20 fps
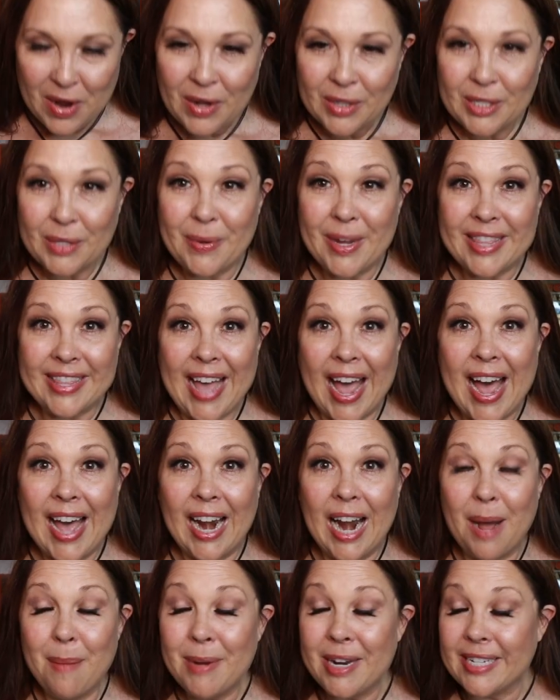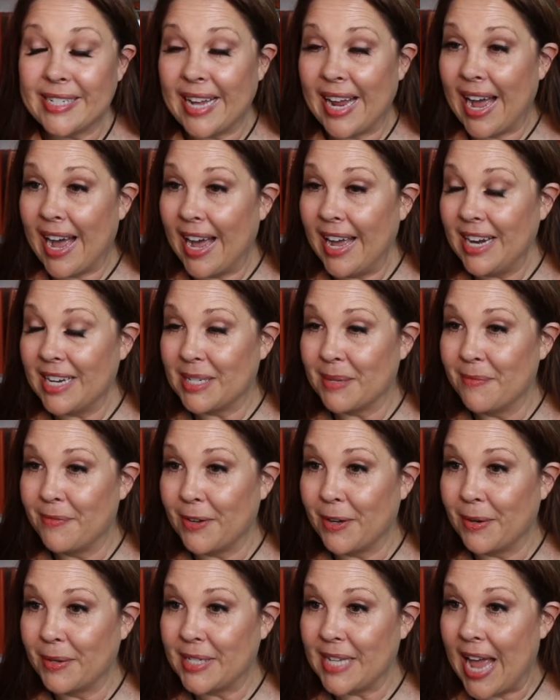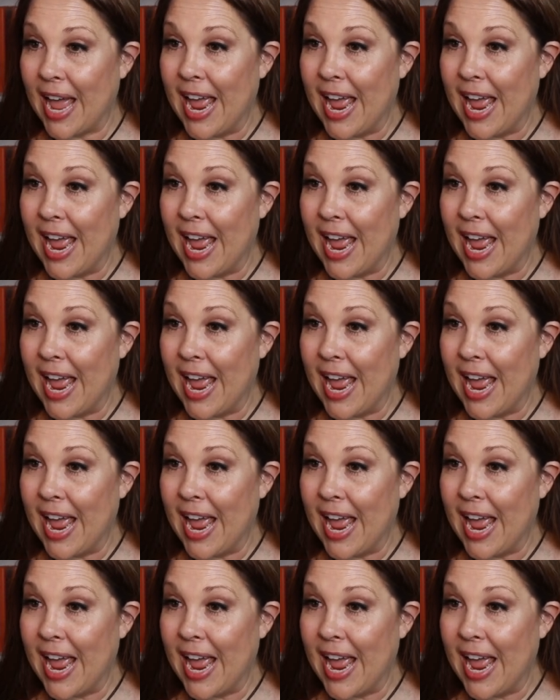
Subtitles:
So with that, I'm gonna say hi to some folks,